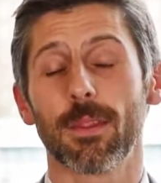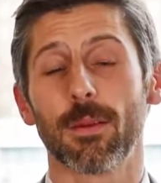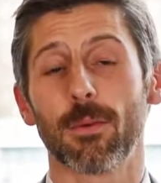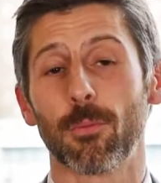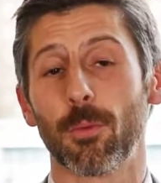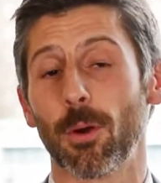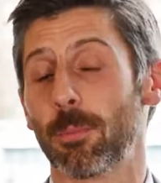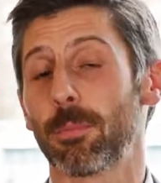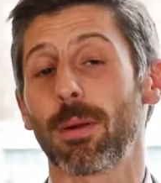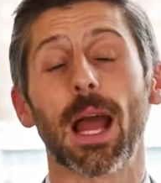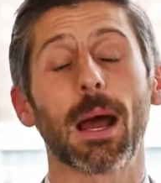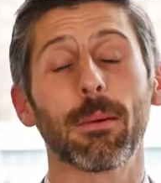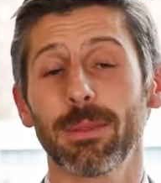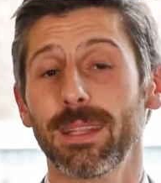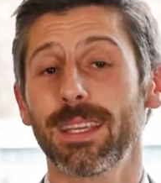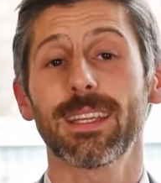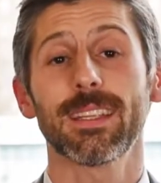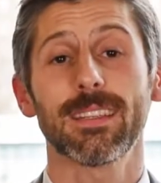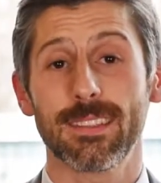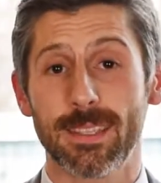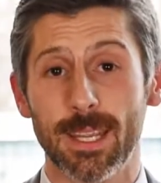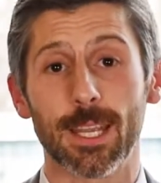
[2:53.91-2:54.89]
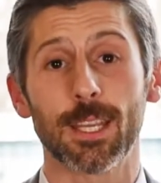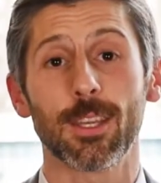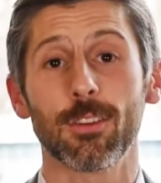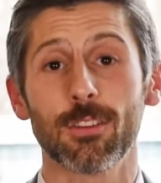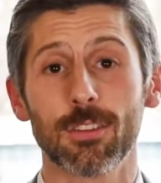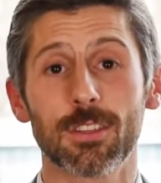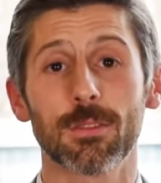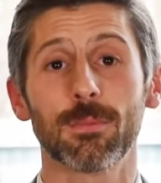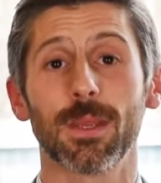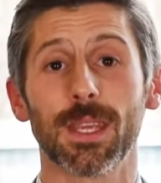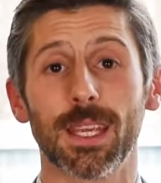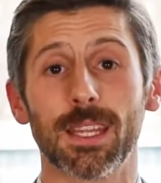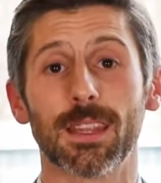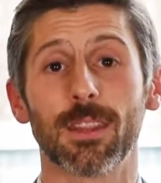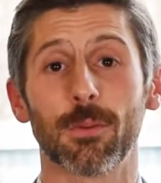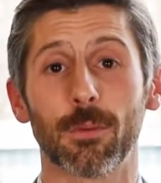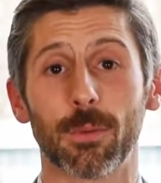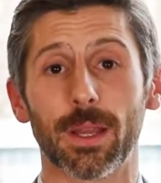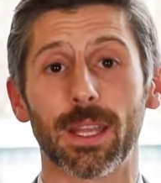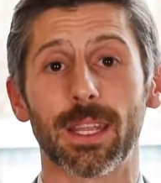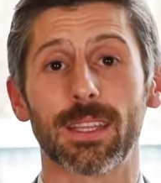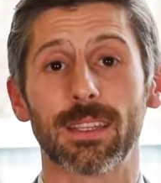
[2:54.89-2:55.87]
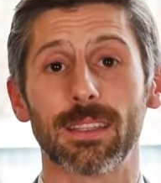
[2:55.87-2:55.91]
will probably continue to be in the
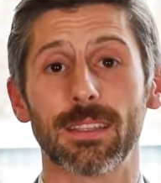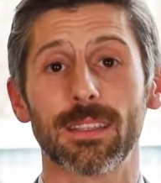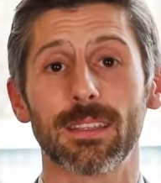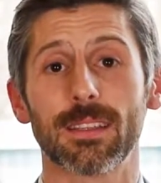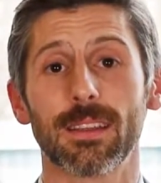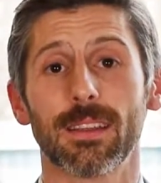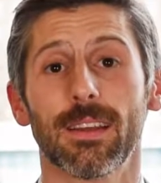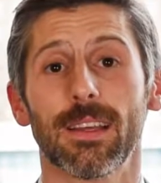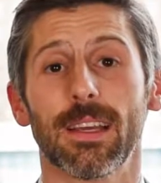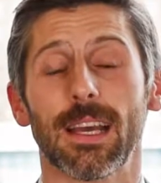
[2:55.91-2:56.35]
wind,